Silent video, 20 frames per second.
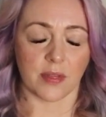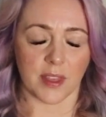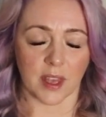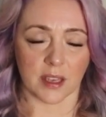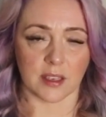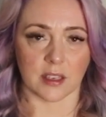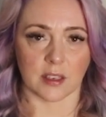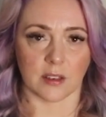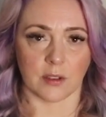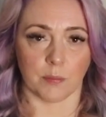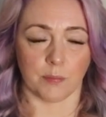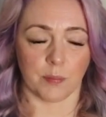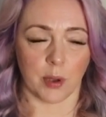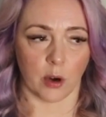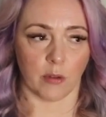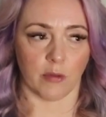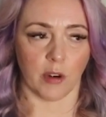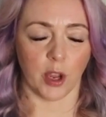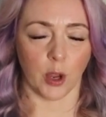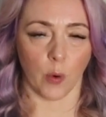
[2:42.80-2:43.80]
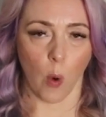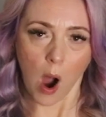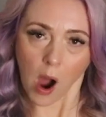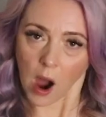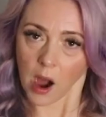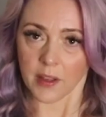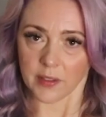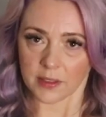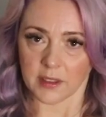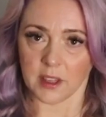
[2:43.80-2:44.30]
This is Peru.
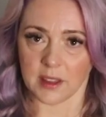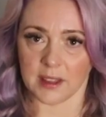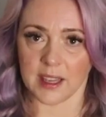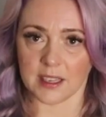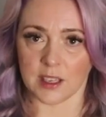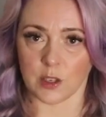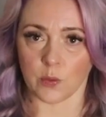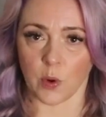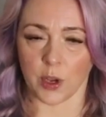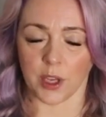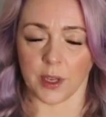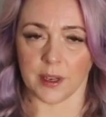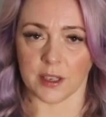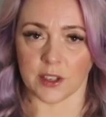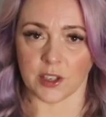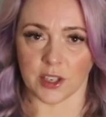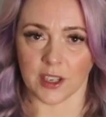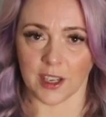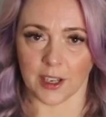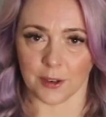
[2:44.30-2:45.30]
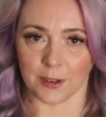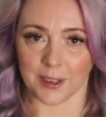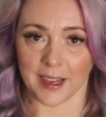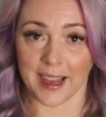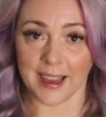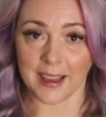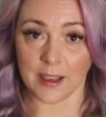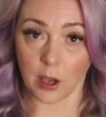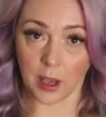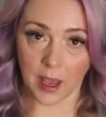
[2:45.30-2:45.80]
This is what you need to do.
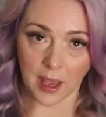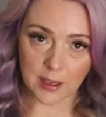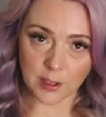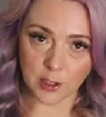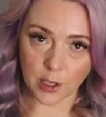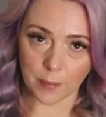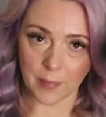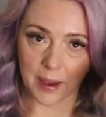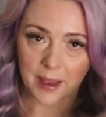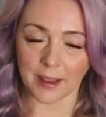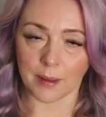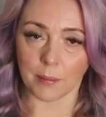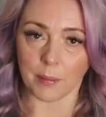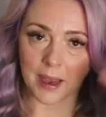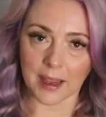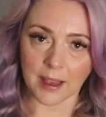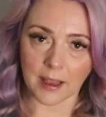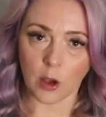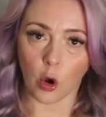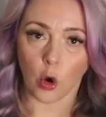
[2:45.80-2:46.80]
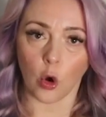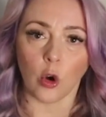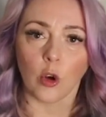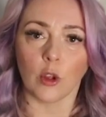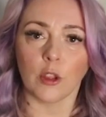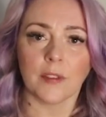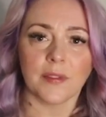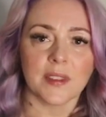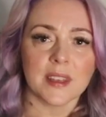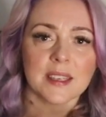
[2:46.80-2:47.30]
Yeah. Okay, so my
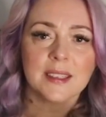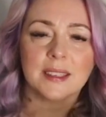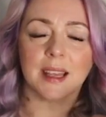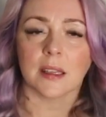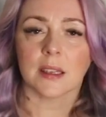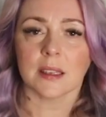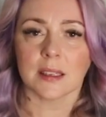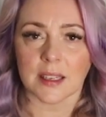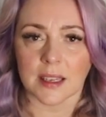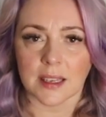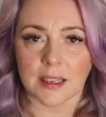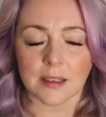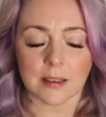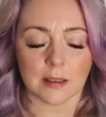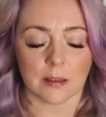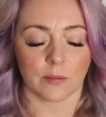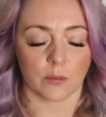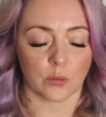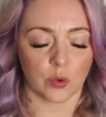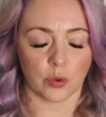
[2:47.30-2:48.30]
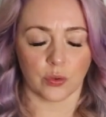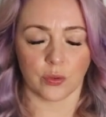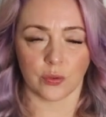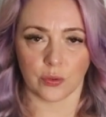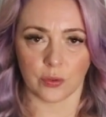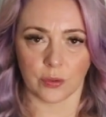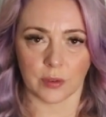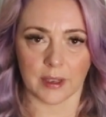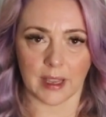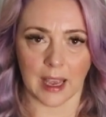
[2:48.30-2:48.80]
all of these senses
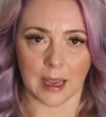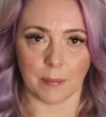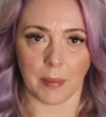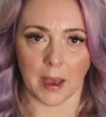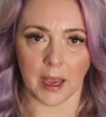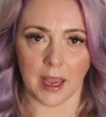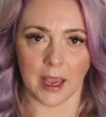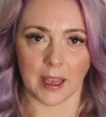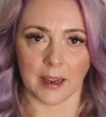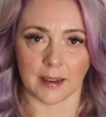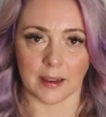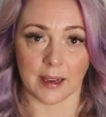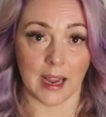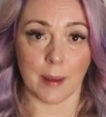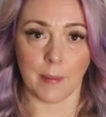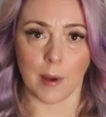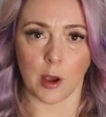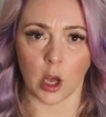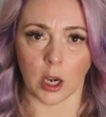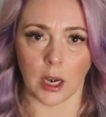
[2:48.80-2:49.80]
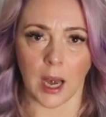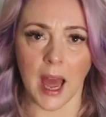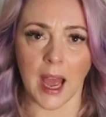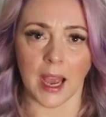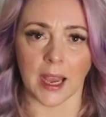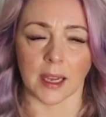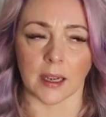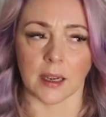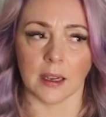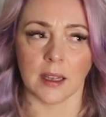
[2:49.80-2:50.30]
came back in, came back
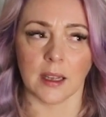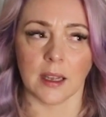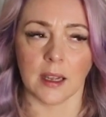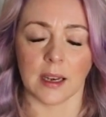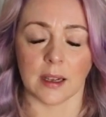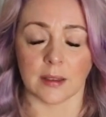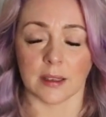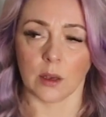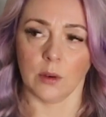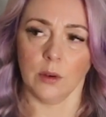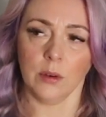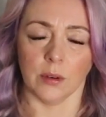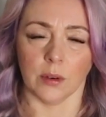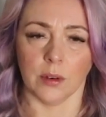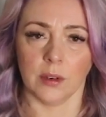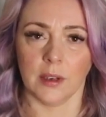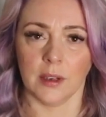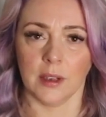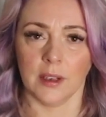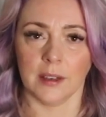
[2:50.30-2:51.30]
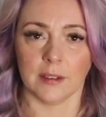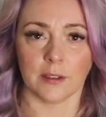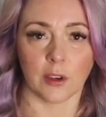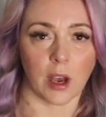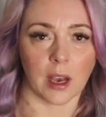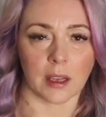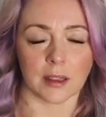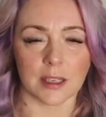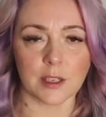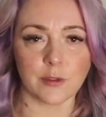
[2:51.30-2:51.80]
online. I was like, oh,
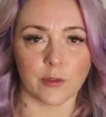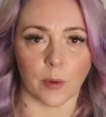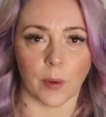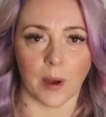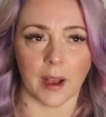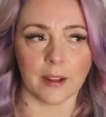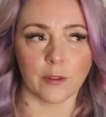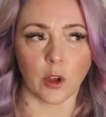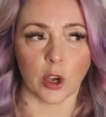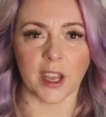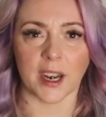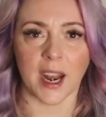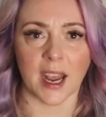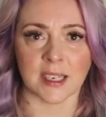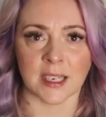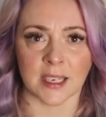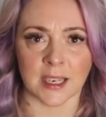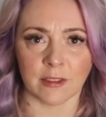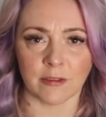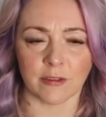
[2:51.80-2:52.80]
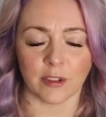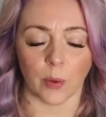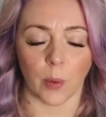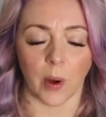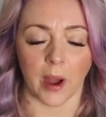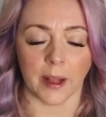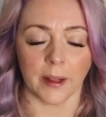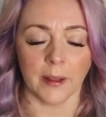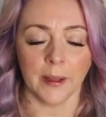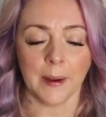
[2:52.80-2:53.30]
not had this for a while. Not connected in for a
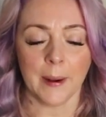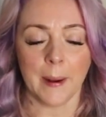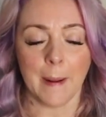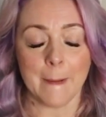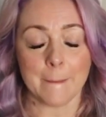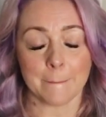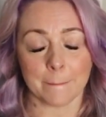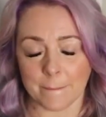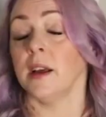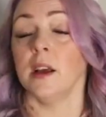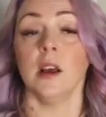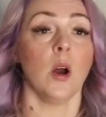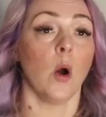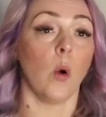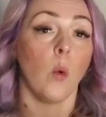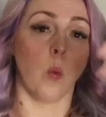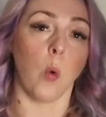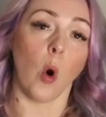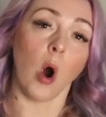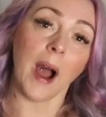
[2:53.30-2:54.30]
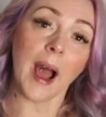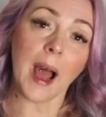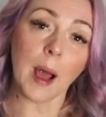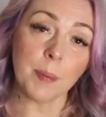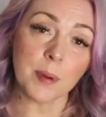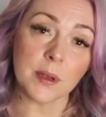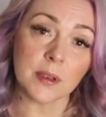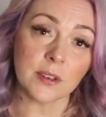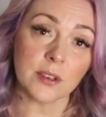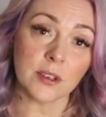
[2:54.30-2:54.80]
while. What
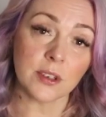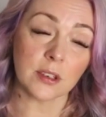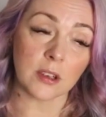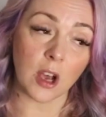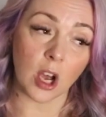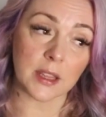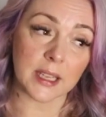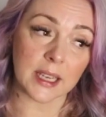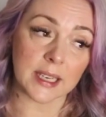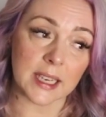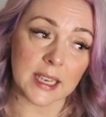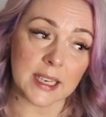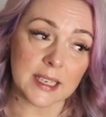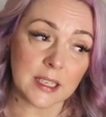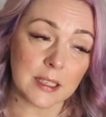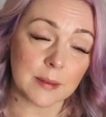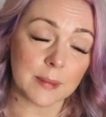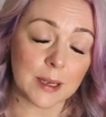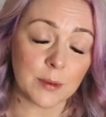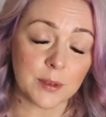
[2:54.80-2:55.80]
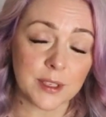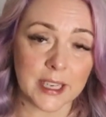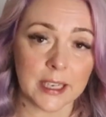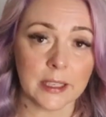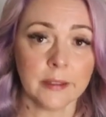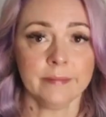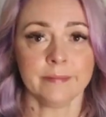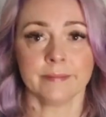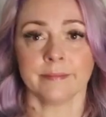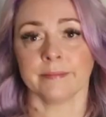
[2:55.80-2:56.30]
happened on that night in the
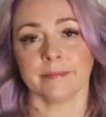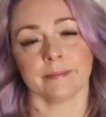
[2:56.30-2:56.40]
mountain?